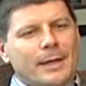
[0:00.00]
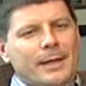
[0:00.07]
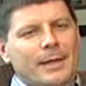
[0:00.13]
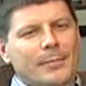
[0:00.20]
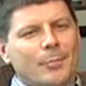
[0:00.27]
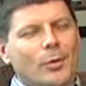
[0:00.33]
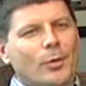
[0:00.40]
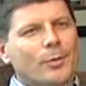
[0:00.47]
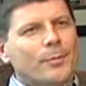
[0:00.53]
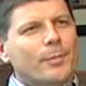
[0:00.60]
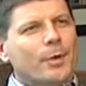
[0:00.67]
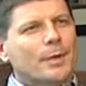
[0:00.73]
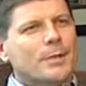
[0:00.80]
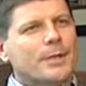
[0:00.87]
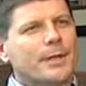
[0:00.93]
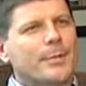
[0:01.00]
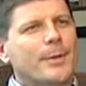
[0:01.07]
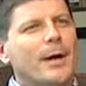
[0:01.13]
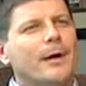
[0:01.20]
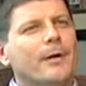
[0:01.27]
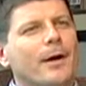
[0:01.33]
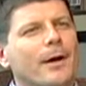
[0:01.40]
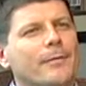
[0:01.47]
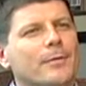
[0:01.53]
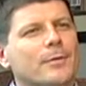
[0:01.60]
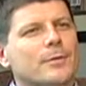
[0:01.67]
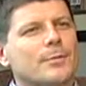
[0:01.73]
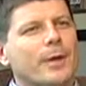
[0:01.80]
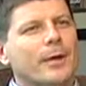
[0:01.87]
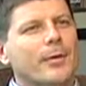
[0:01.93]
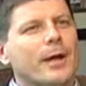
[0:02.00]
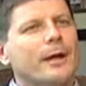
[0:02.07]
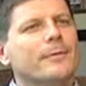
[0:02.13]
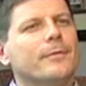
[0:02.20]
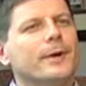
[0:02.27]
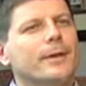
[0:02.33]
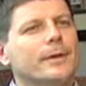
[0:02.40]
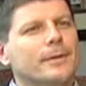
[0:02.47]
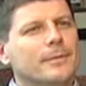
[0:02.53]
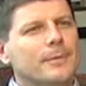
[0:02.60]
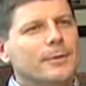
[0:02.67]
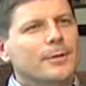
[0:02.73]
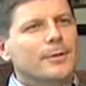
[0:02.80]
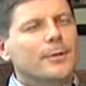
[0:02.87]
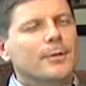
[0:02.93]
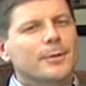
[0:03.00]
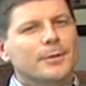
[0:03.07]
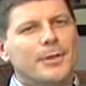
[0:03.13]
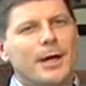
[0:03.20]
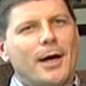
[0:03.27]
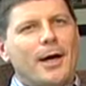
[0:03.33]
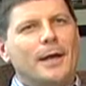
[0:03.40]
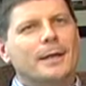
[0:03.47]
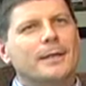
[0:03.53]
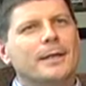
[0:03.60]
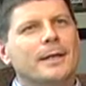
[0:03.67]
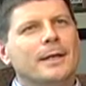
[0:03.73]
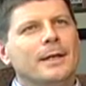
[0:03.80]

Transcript: important person in my life who was my grandfather, who taught